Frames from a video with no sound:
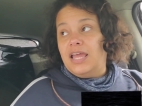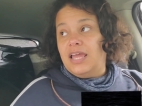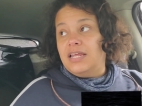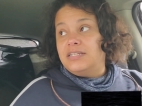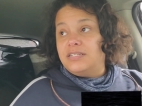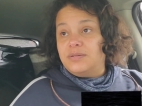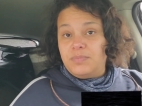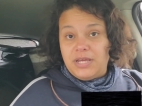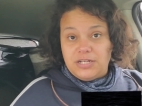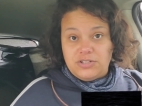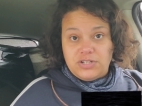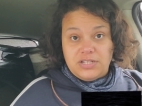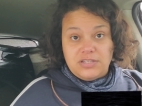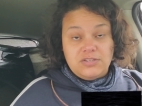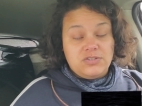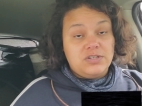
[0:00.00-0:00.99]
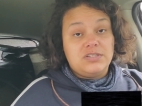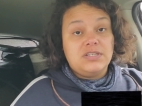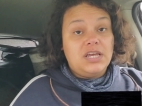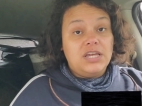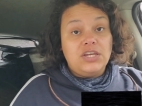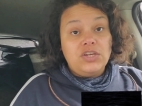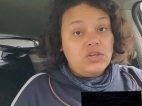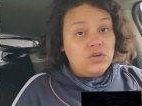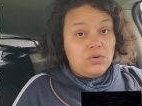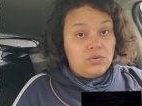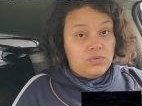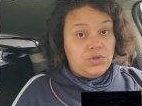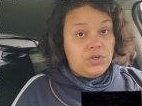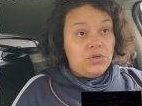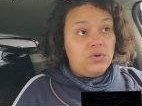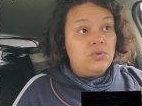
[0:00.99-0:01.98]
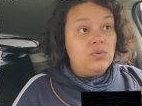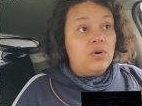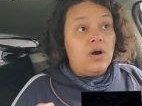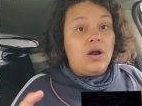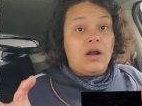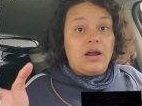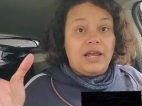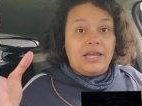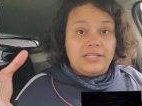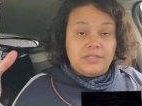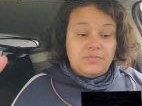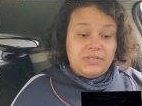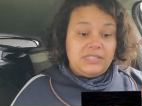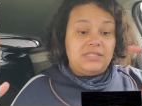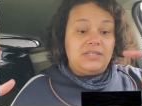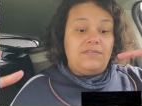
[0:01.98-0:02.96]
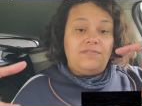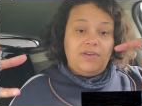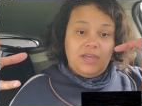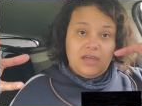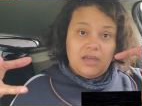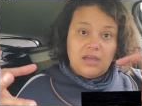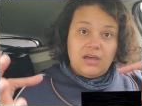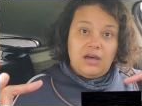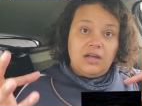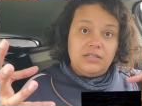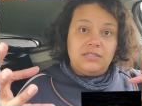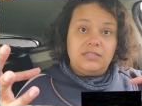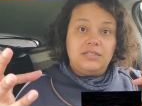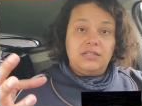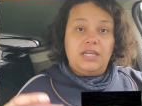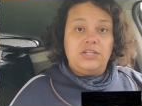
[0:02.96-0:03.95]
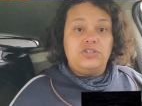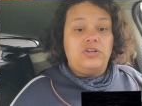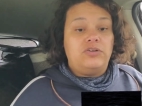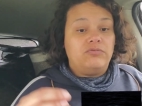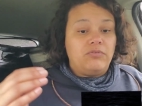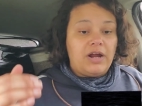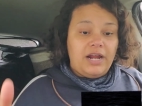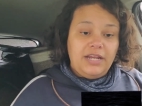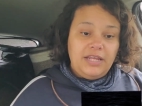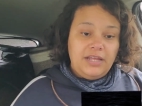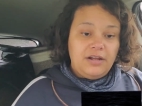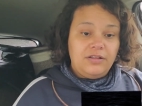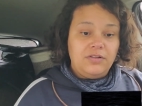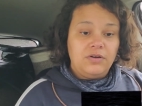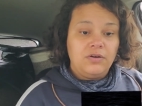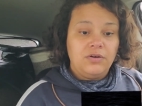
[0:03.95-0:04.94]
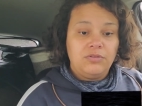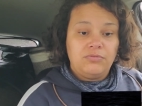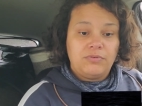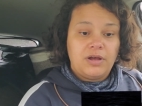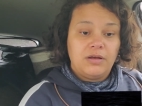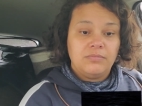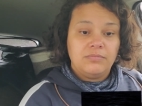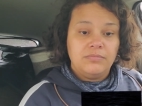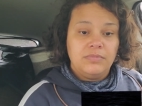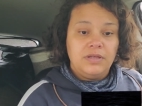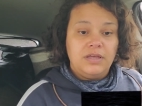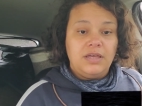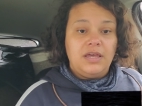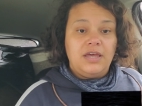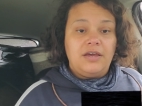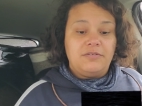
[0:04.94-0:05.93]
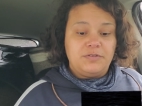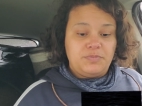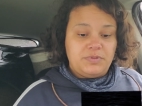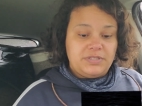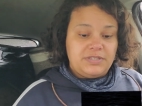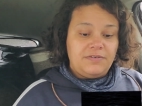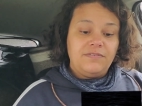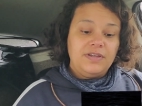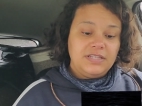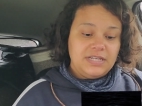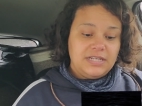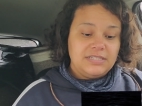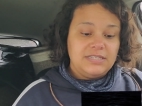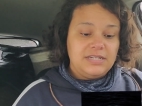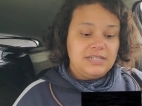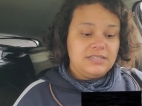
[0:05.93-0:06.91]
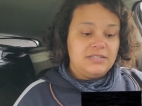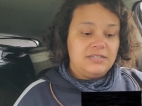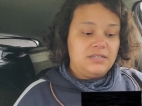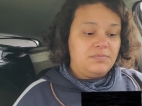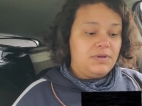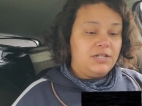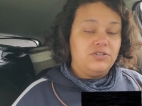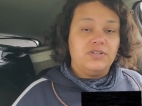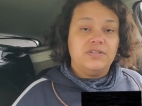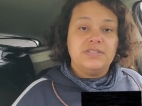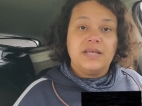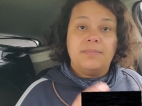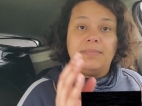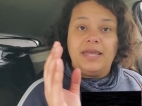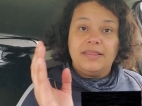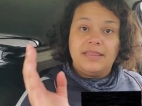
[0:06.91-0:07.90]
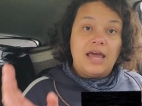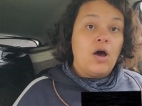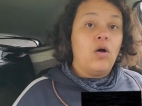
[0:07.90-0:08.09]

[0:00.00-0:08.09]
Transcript: and dimensions, just like you. You are a specific constellation right here in the earth realm of specific densities and dimensions that make that